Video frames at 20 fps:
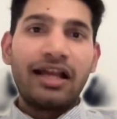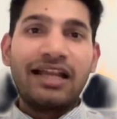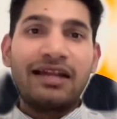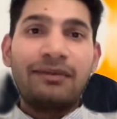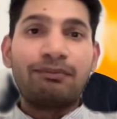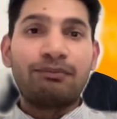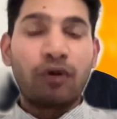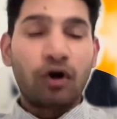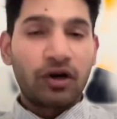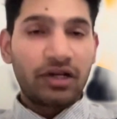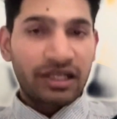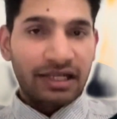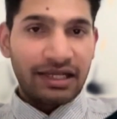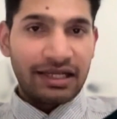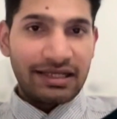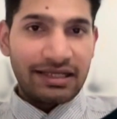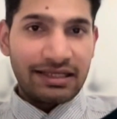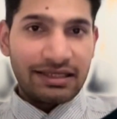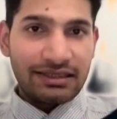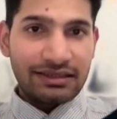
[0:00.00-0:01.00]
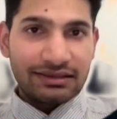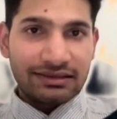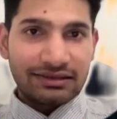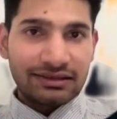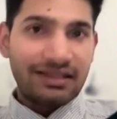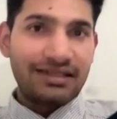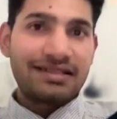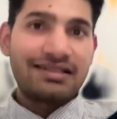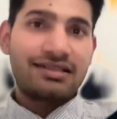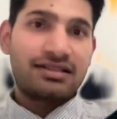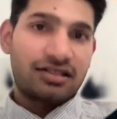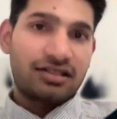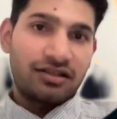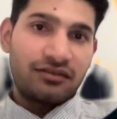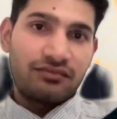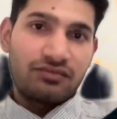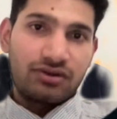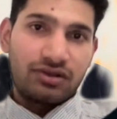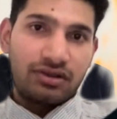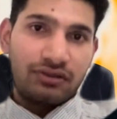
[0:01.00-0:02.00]
important search
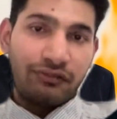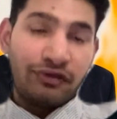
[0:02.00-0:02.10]
terms